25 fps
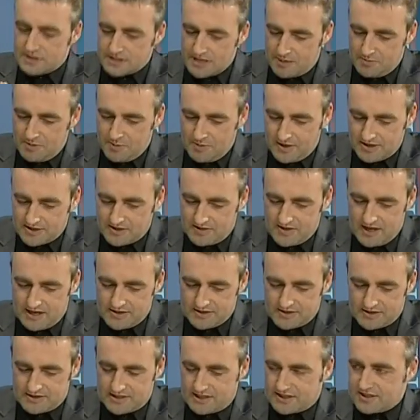coming back to the
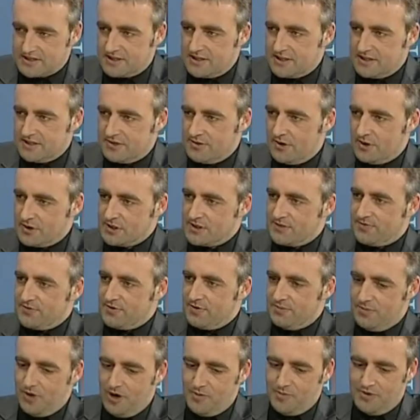under 16-year-olds for
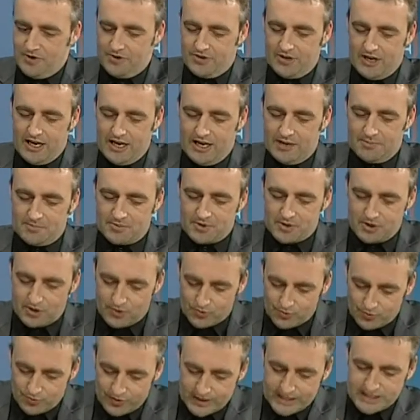a moment,
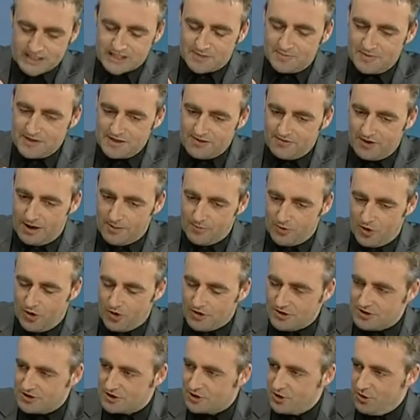correct me if I'm
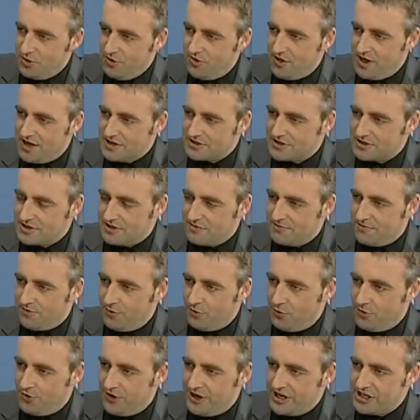wrong, in
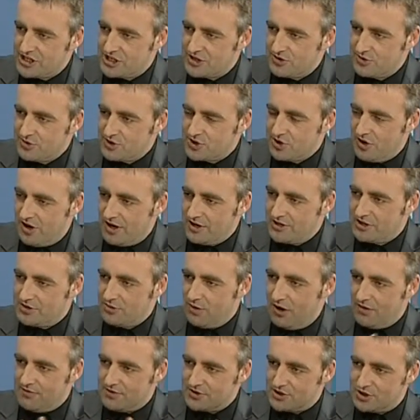2004 National tried
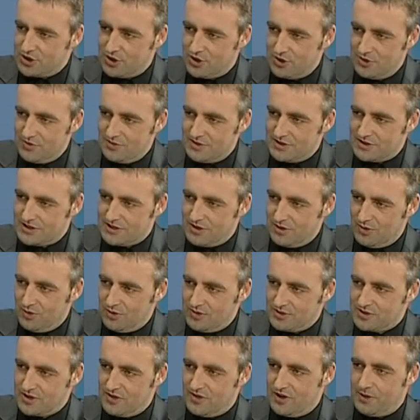to overturn this
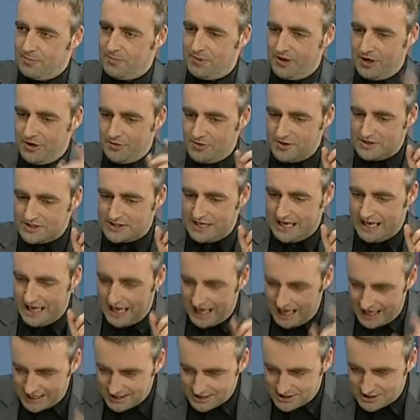law so that parents
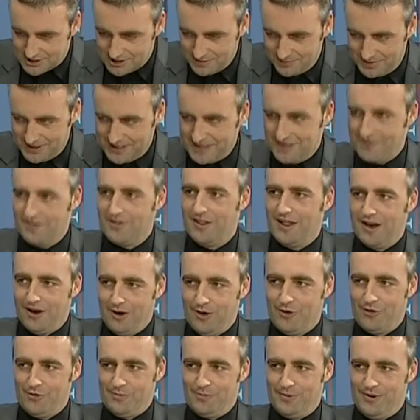had to be in the
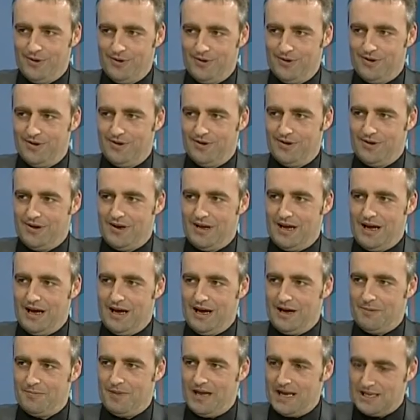loop
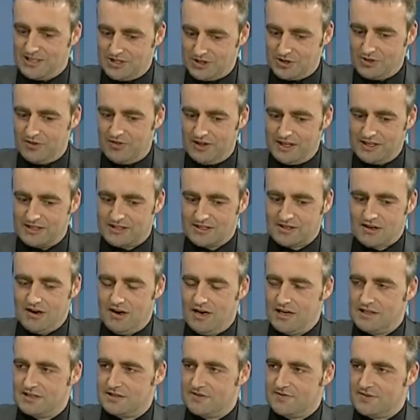as to these
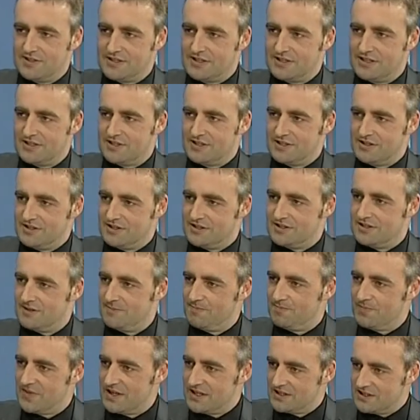kinds of decisions.
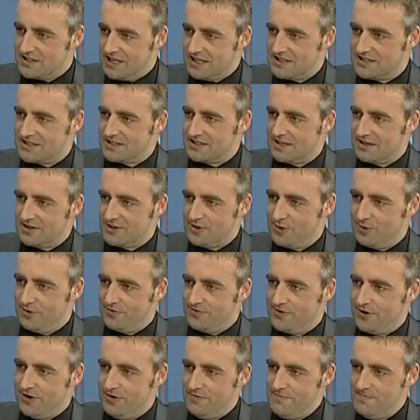Is that still your
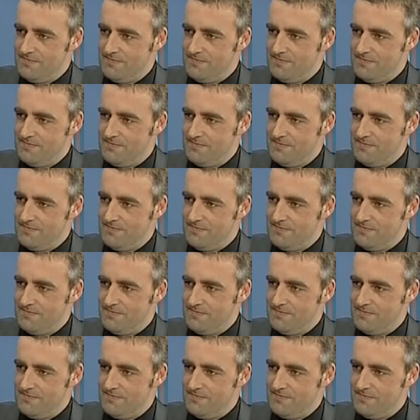view?